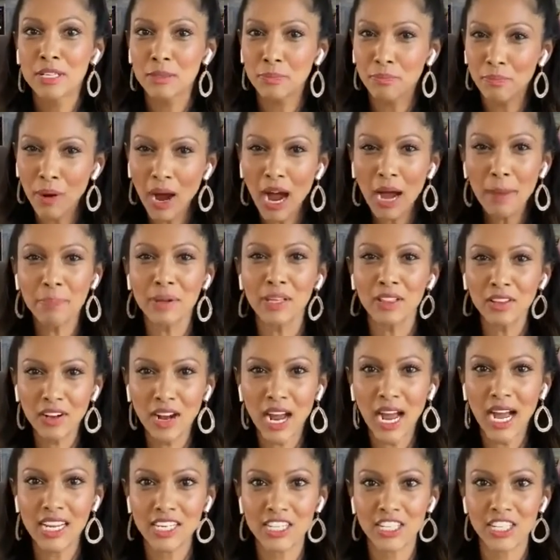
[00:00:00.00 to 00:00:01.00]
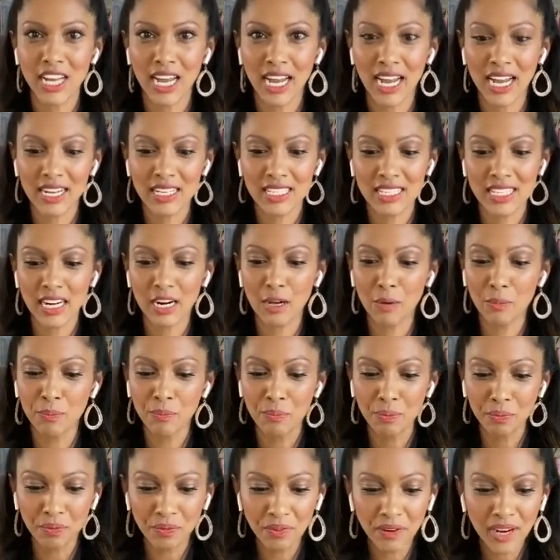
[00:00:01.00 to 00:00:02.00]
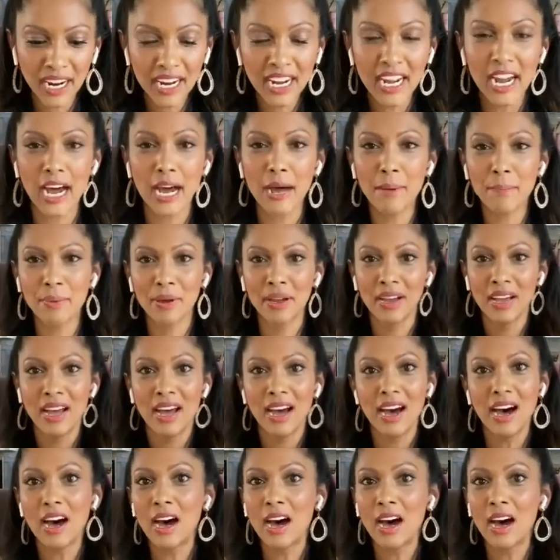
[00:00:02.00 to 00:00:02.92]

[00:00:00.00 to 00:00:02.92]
some popular hashtags that'll bring up